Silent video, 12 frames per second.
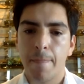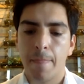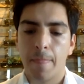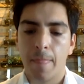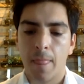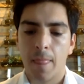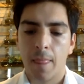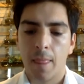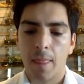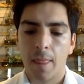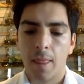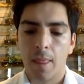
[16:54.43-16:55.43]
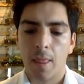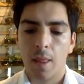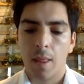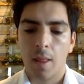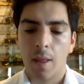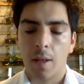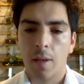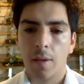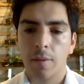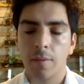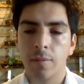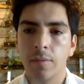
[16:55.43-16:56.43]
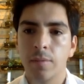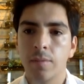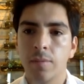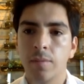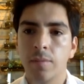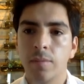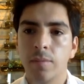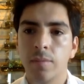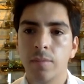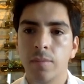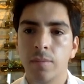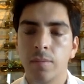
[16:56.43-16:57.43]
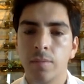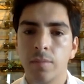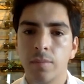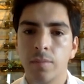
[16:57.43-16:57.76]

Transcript: No words are spoken by the person on screen.